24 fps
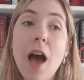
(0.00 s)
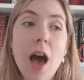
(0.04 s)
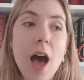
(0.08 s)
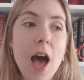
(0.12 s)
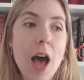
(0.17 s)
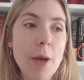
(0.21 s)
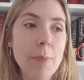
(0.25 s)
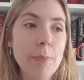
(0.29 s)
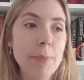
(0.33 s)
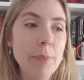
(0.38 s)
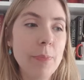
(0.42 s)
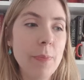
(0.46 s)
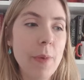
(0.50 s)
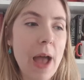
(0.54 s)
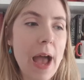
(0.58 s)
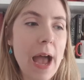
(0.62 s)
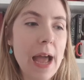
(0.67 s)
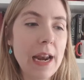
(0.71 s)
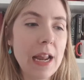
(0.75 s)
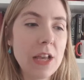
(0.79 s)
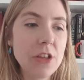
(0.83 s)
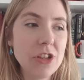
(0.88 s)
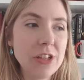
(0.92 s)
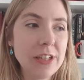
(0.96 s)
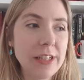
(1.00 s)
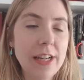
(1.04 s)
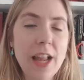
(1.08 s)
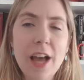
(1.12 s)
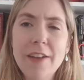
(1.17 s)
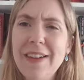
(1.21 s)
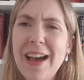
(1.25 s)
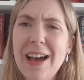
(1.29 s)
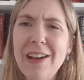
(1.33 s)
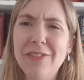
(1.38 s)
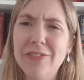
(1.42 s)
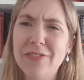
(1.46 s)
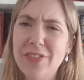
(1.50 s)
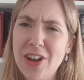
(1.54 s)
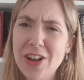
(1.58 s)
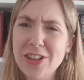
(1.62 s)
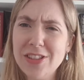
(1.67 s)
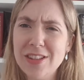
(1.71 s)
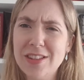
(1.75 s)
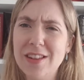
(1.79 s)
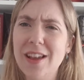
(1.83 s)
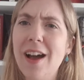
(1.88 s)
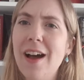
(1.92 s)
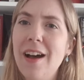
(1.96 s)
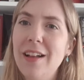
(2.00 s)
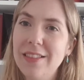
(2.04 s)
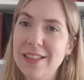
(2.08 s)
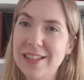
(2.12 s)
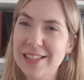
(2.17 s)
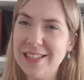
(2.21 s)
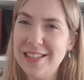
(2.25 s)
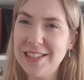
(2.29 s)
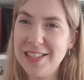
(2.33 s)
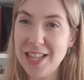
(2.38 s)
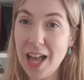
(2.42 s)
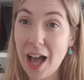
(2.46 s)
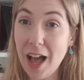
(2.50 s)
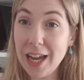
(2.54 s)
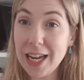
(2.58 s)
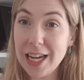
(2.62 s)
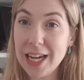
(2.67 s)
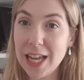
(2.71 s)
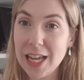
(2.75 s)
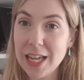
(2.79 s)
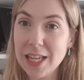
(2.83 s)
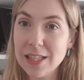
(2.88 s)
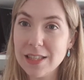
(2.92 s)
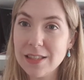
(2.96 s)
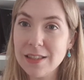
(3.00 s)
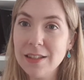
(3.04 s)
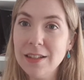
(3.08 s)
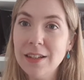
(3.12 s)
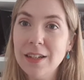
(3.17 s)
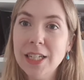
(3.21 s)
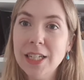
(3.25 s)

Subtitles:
and I just love how versatile this design is,